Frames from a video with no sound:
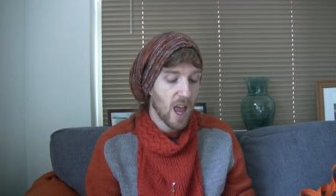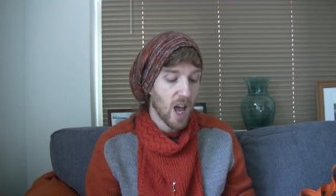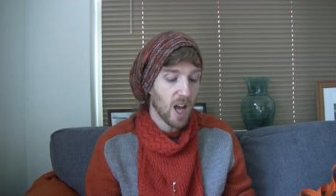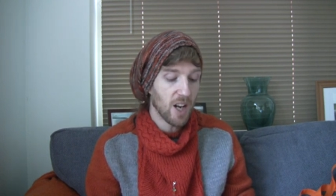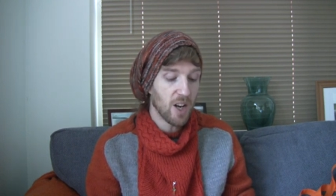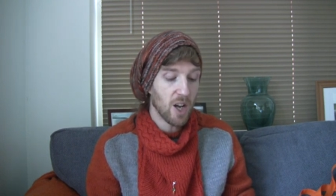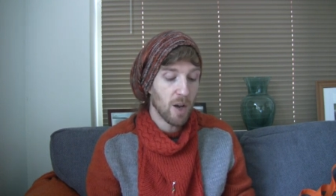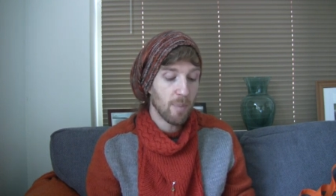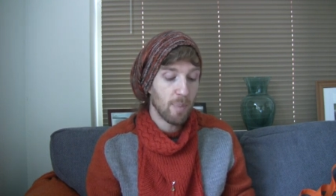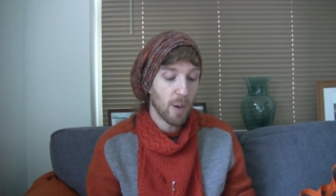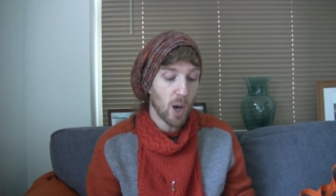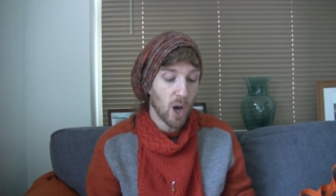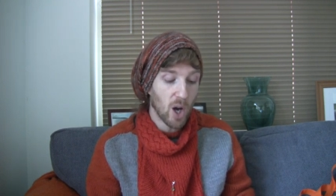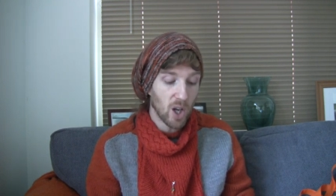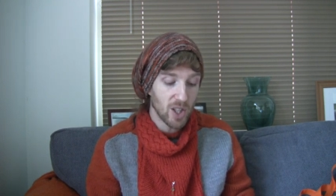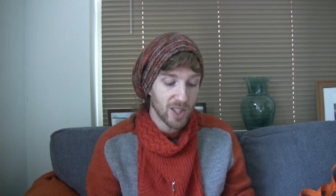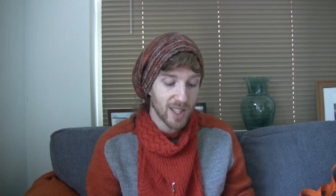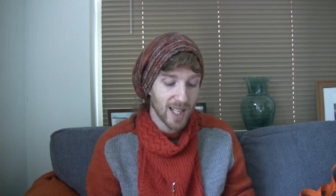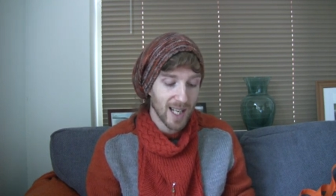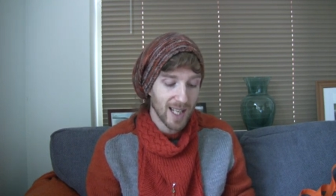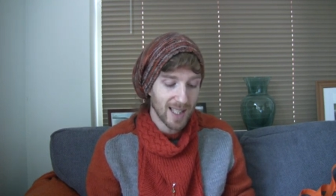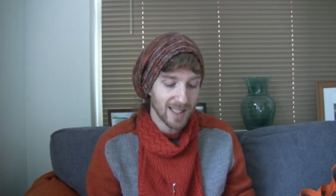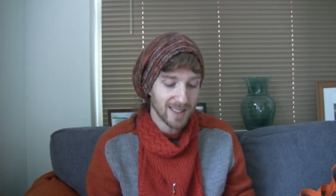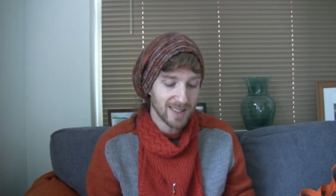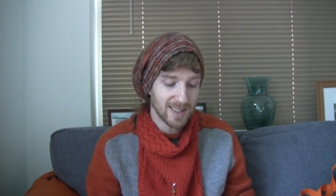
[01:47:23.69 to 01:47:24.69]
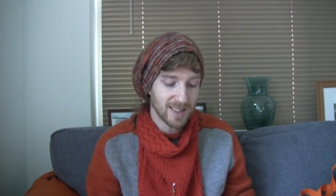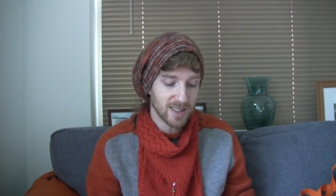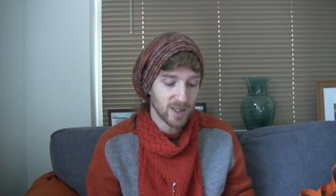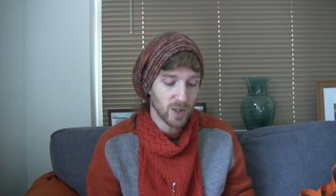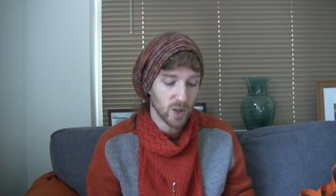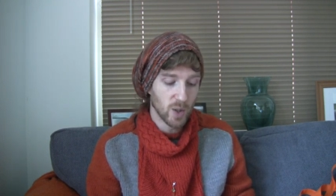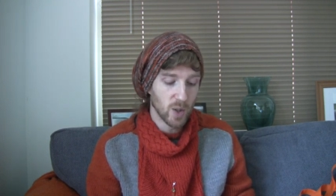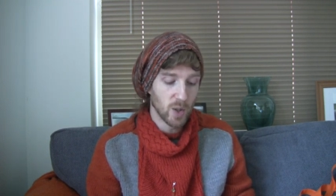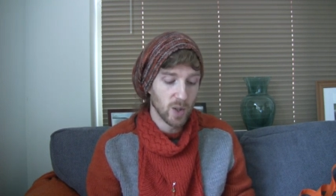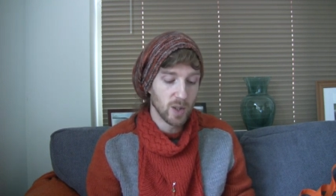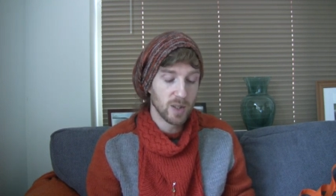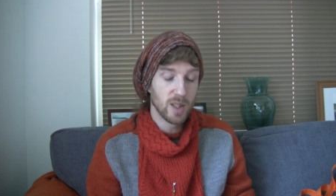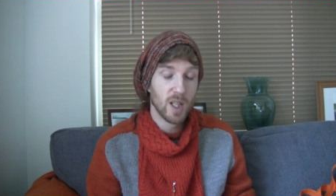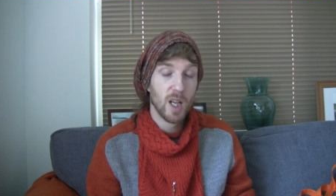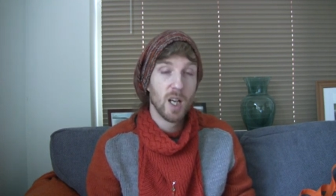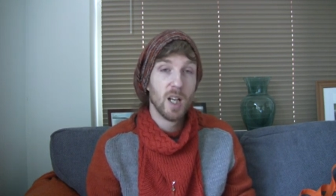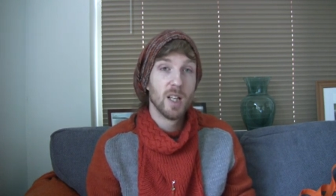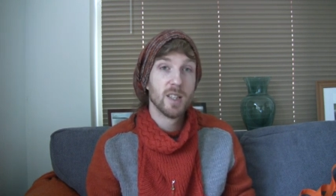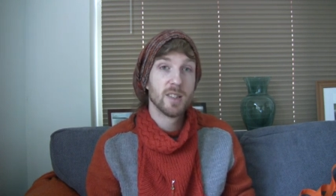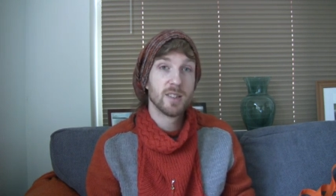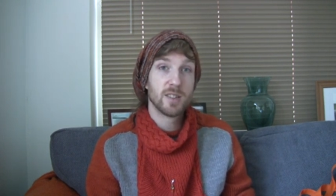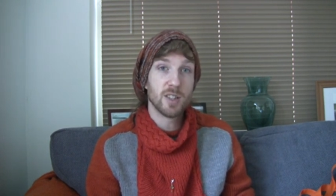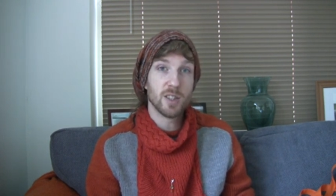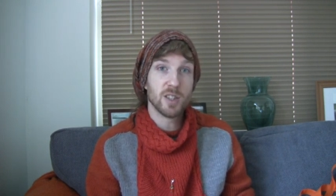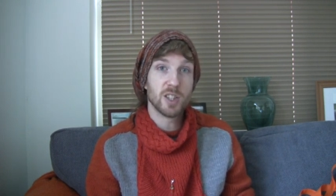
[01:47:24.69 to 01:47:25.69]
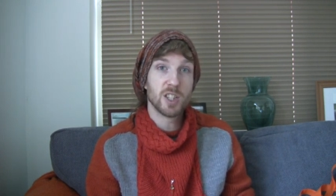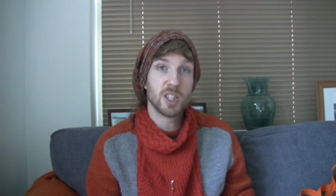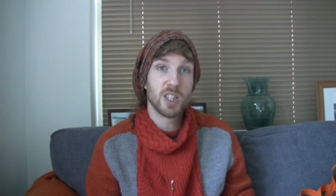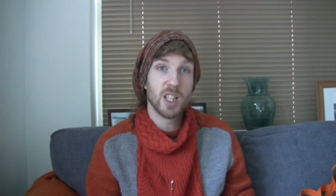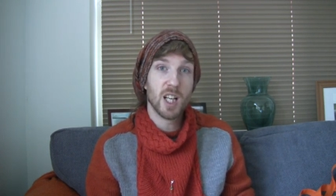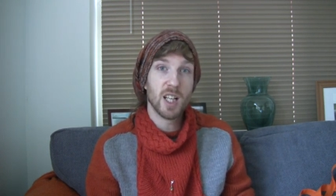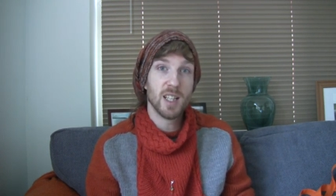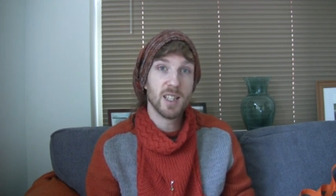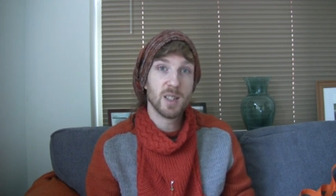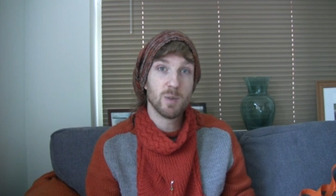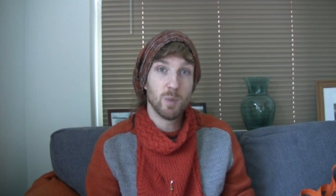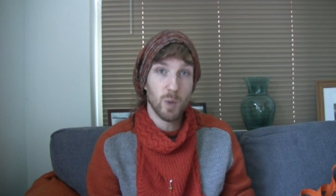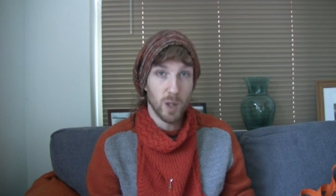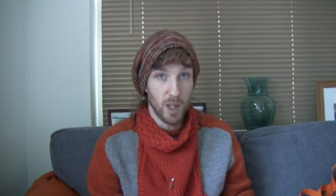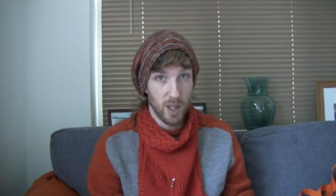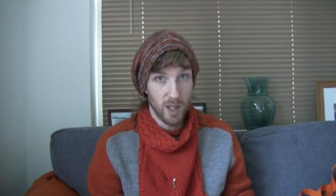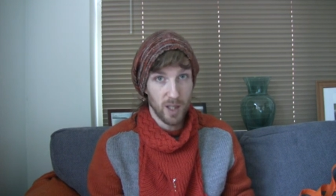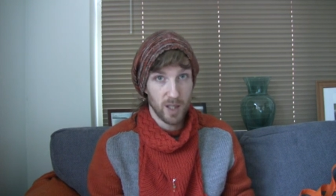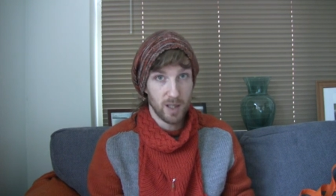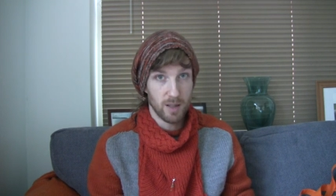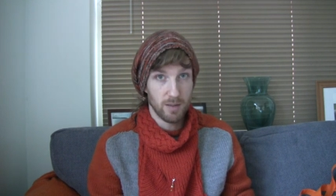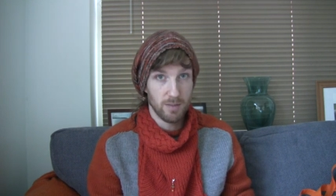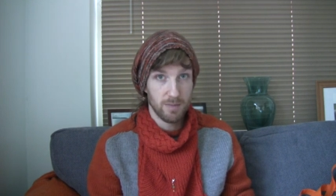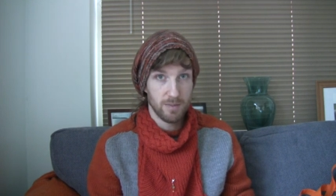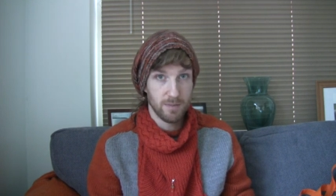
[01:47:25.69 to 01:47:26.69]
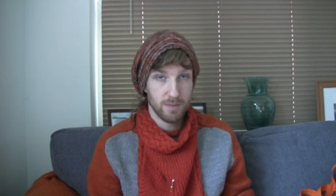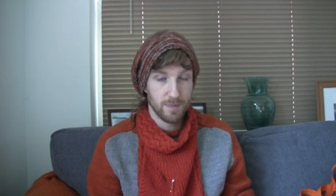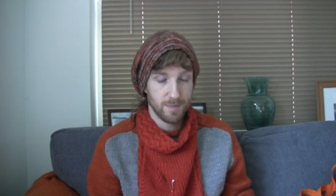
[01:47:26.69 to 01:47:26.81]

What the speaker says: And her podcast is called Such Nice Work.